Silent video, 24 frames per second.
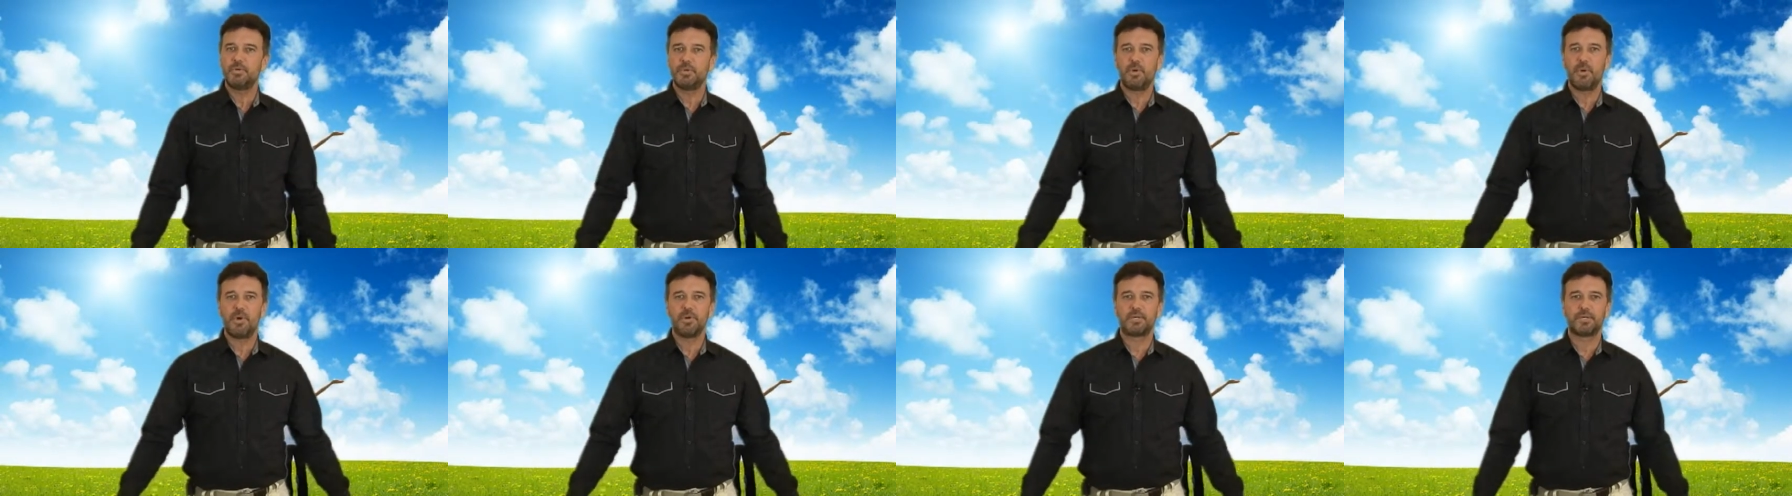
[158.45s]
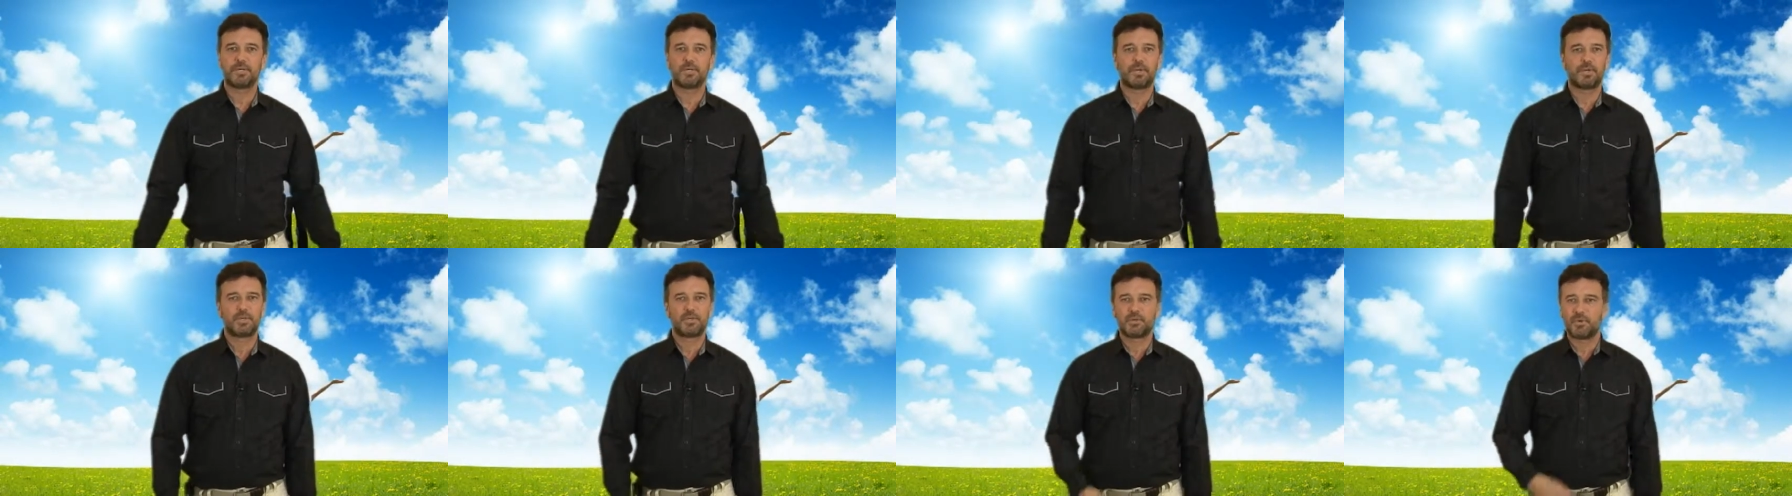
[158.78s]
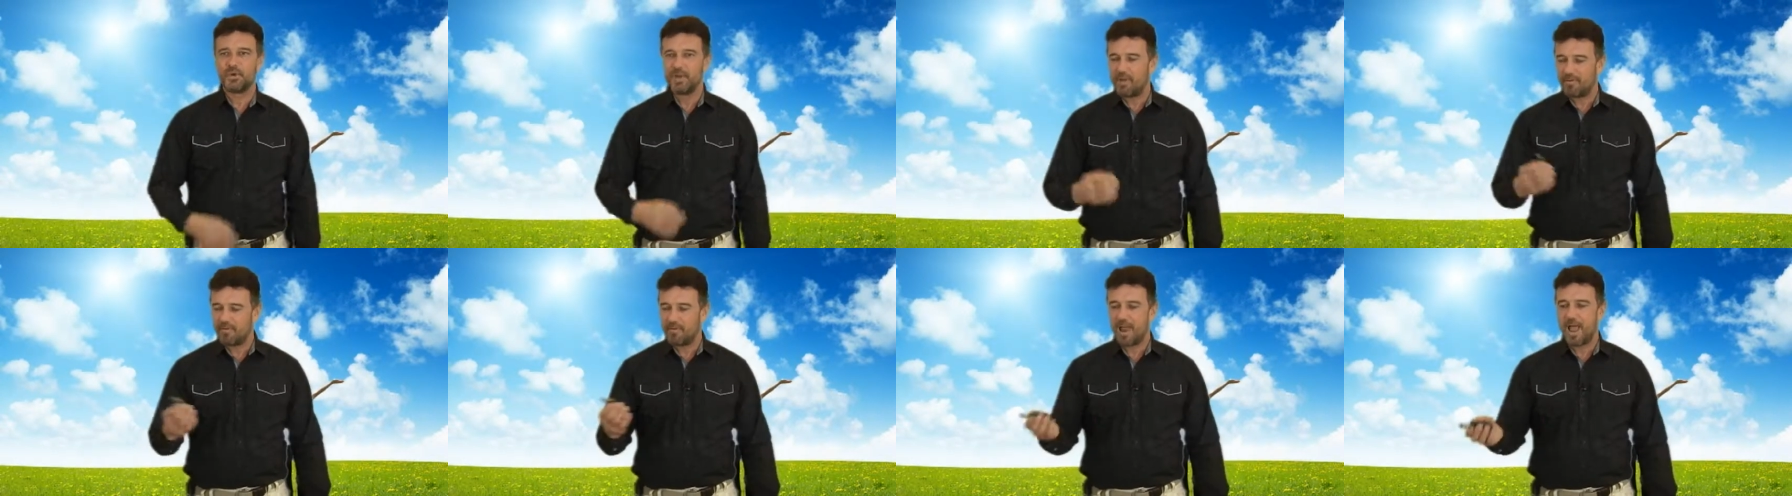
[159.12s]
choices the
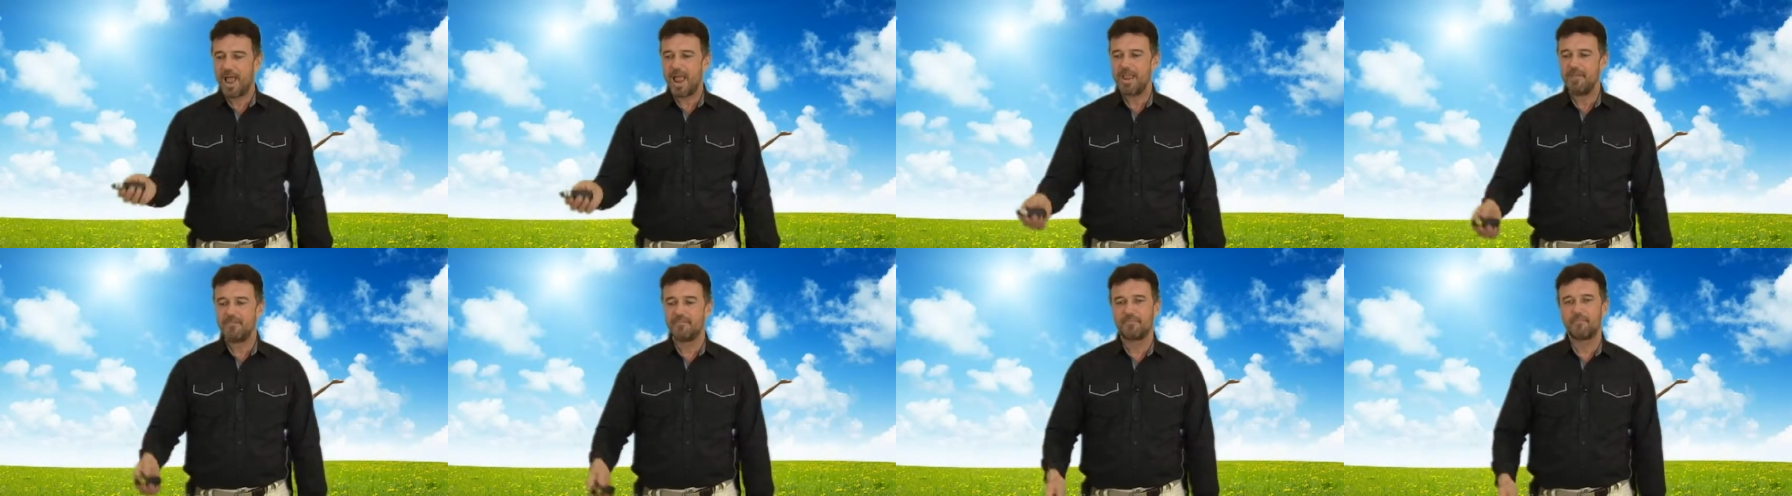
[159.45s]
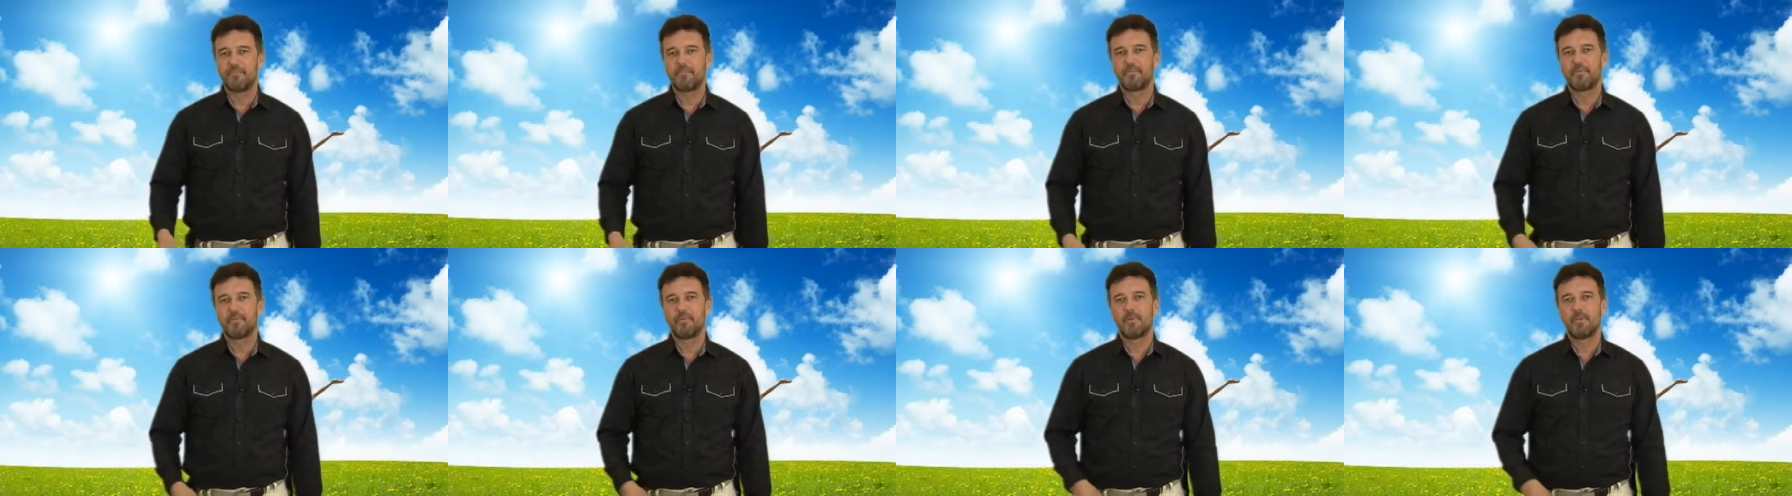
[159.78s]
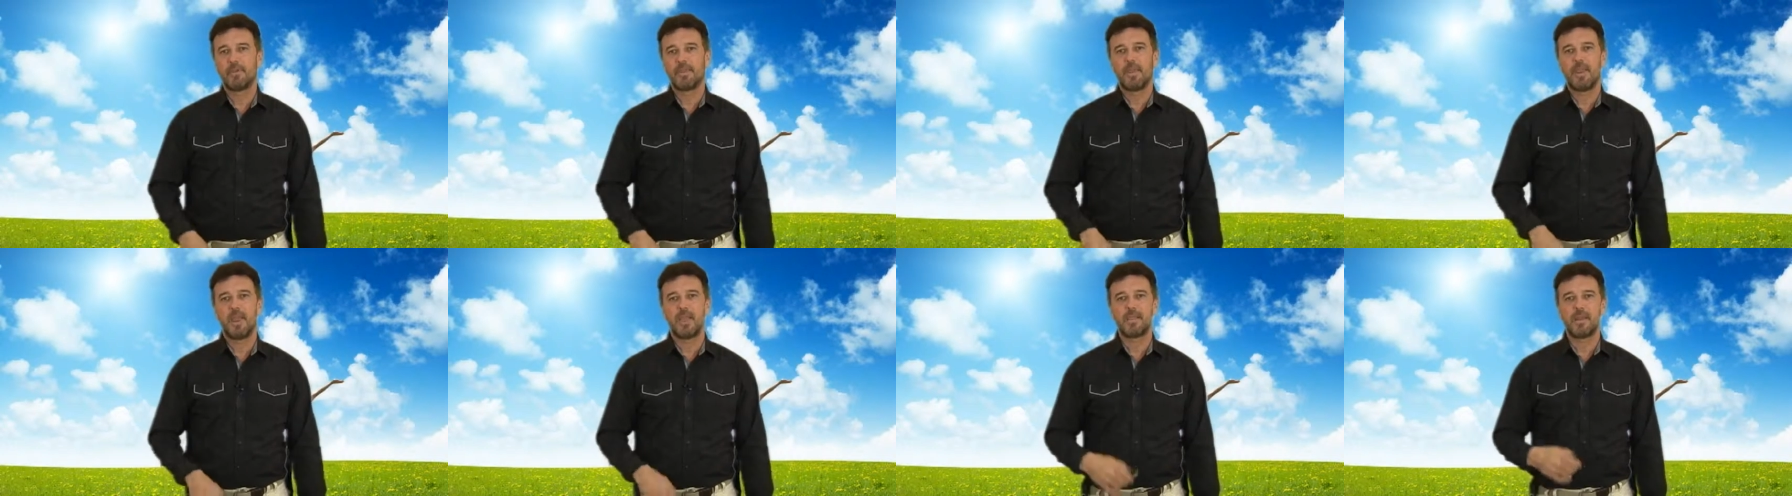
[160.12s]
tree of life
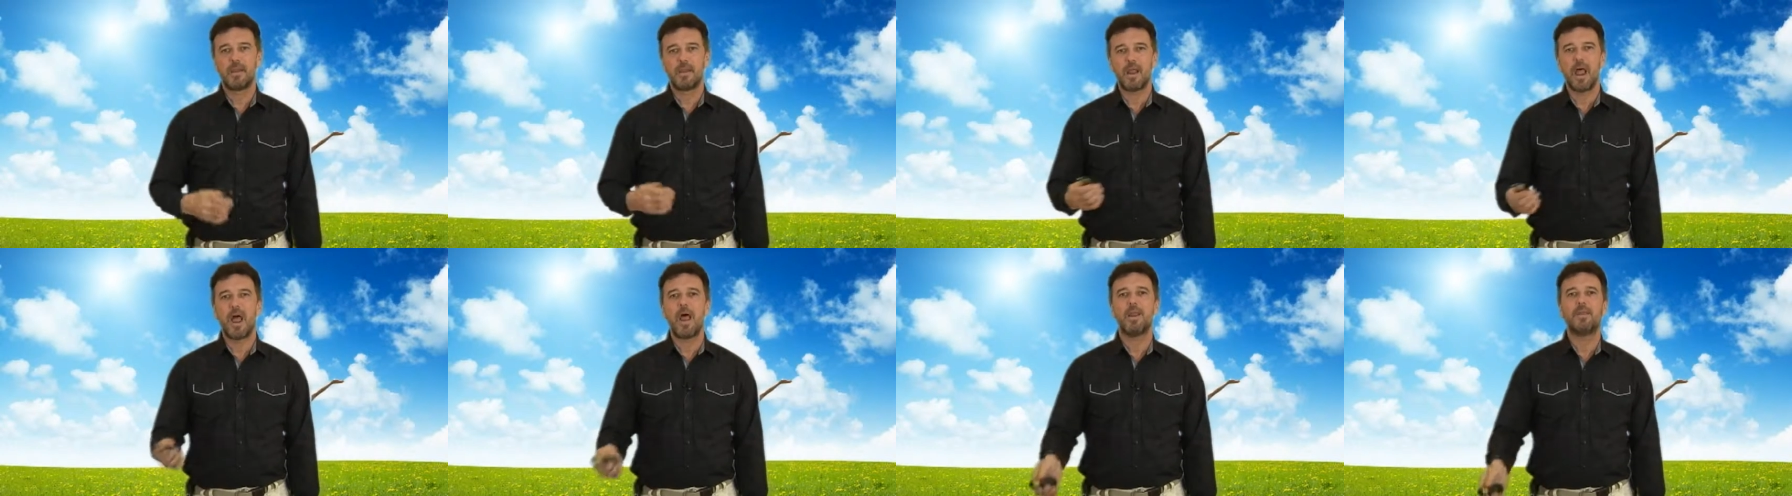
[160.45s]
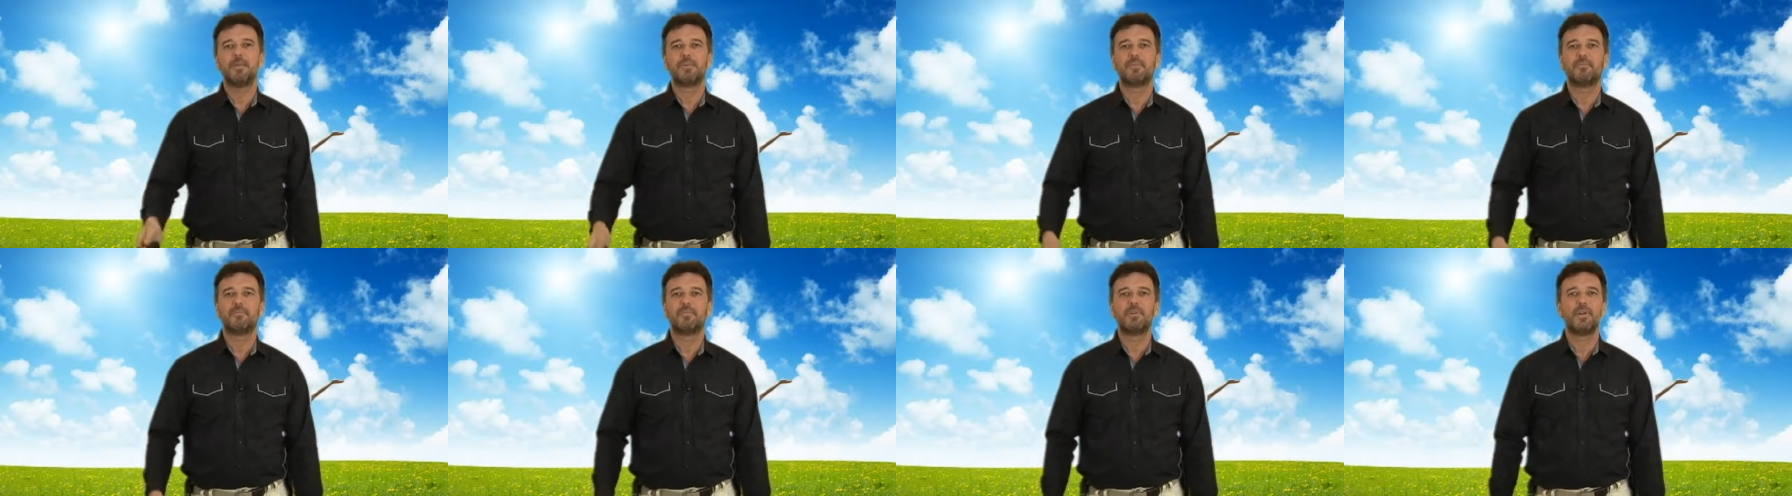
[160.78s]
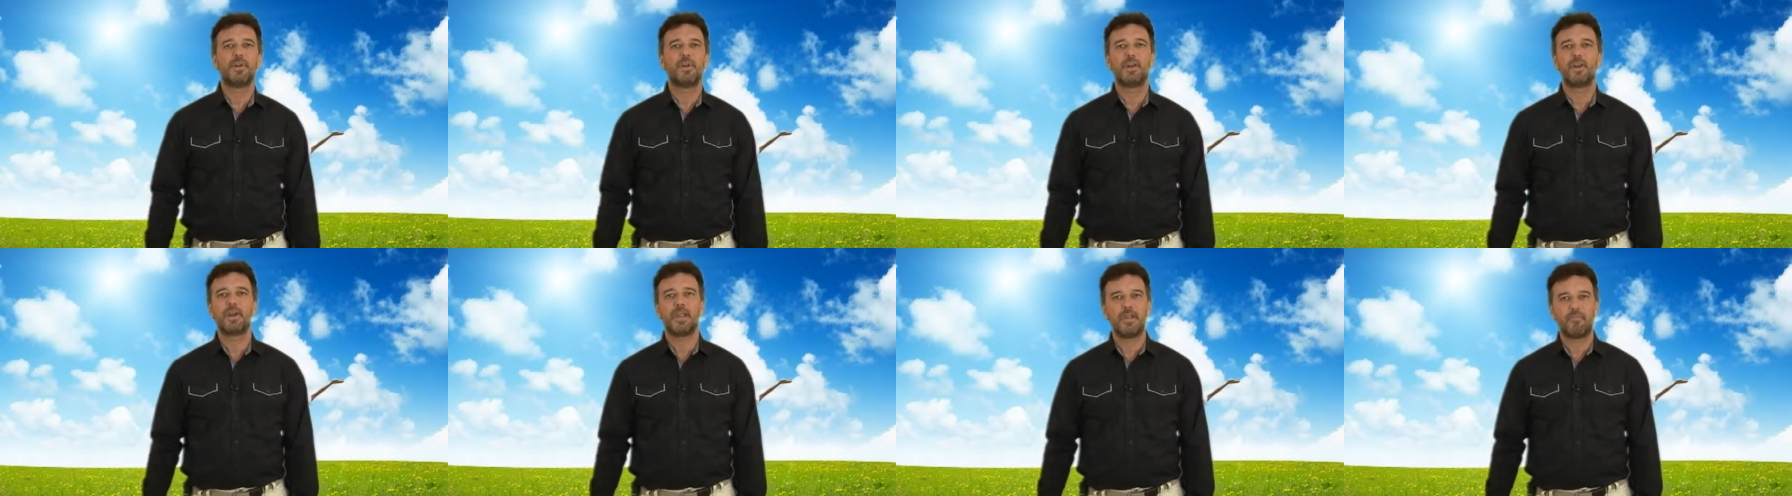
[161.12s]
and the knowledge of
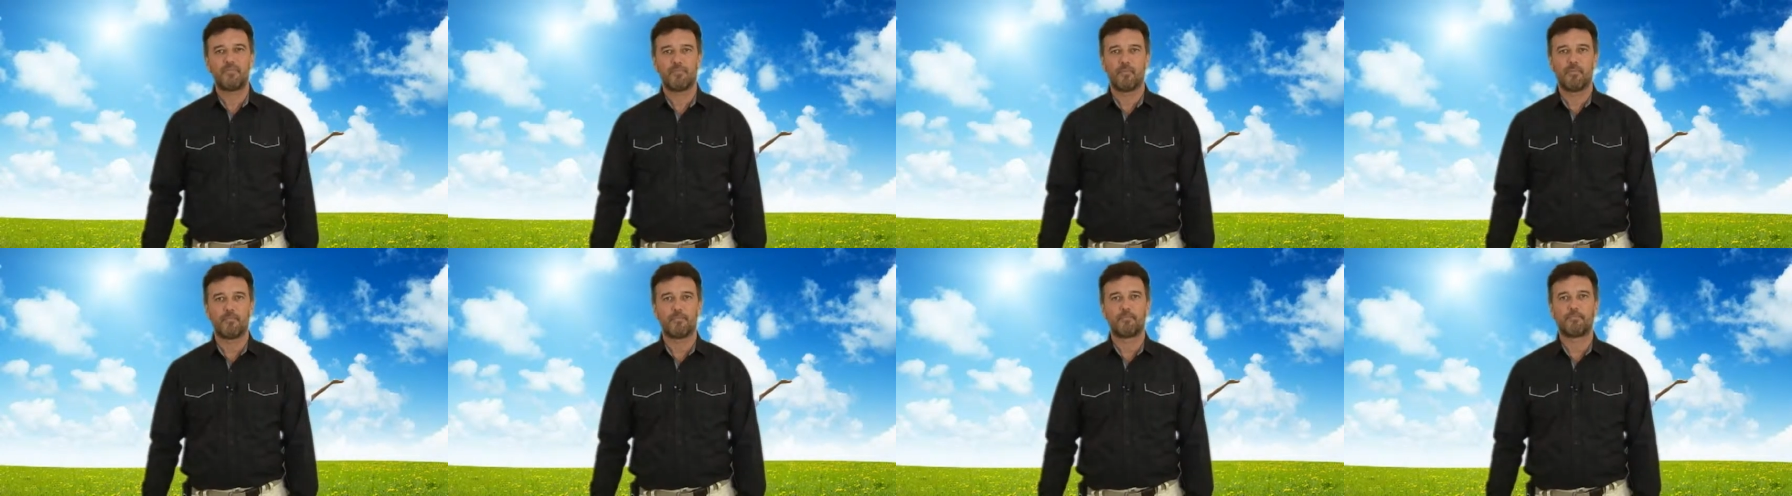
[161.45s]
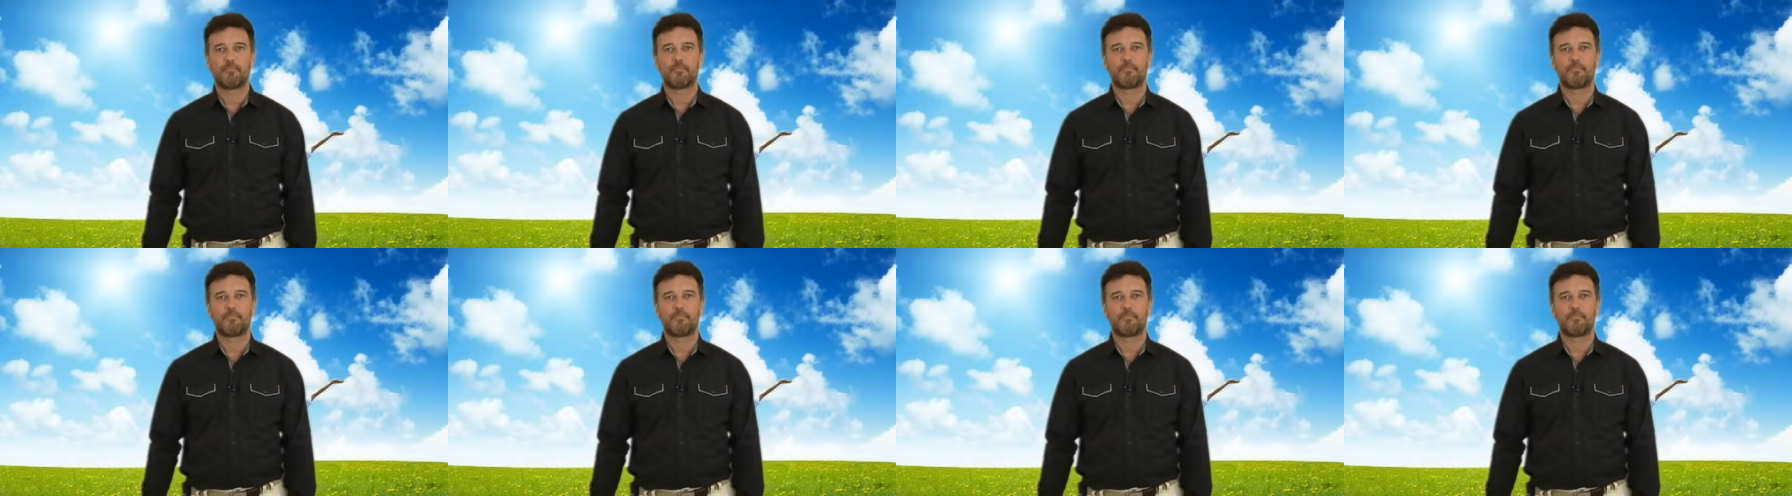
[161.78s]
good and evil.